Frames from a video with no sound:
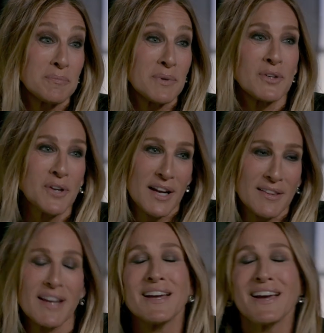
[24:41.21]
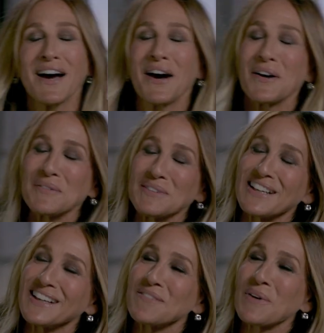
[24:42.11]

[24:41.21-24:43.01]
but you're not in that. I'm not. Um, in that. No.